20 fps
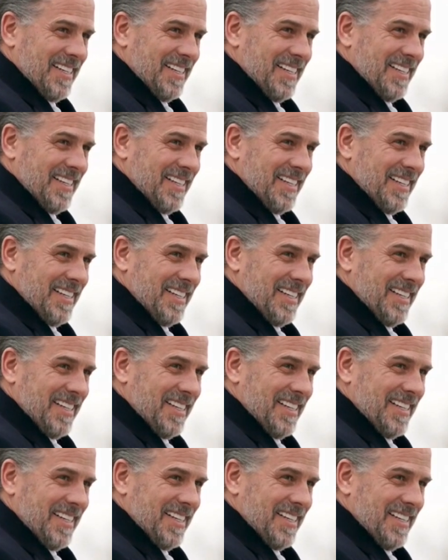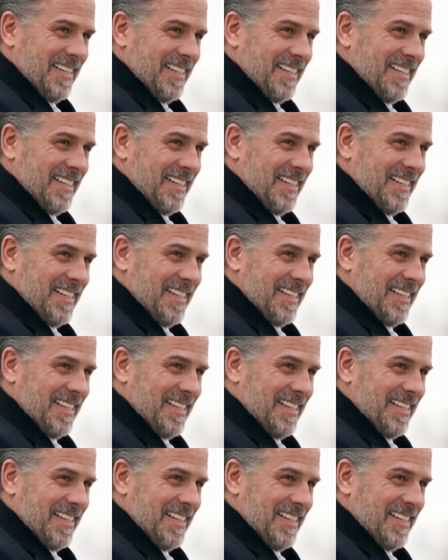
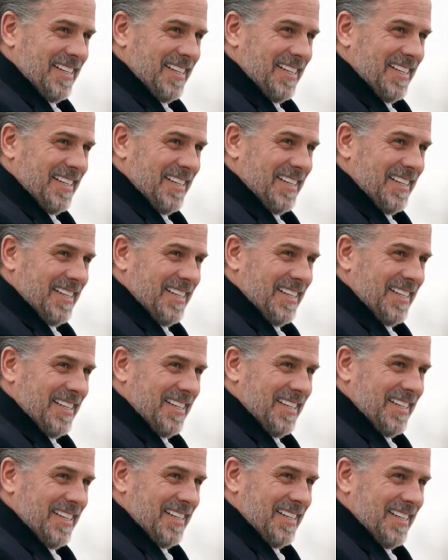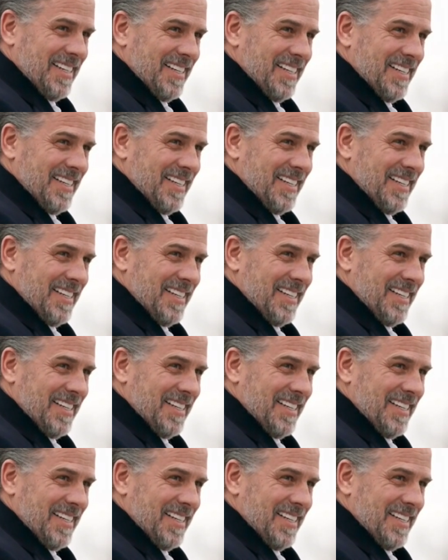(not speaking)